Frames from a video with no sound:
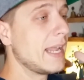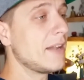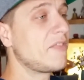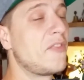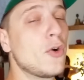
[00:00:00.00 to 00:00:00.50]

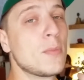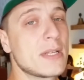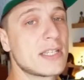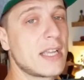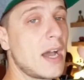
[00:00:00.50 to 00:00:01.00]
had full
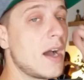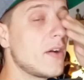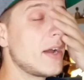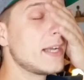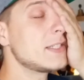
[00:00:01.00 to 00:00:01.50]

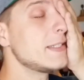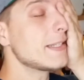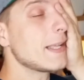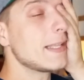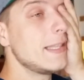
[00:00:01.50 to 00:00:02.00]
mascara, and she
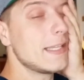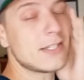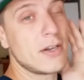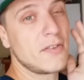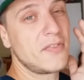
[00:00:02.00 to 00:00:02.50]
did like this
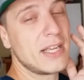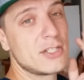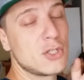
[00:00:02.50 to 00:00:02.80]
on her face.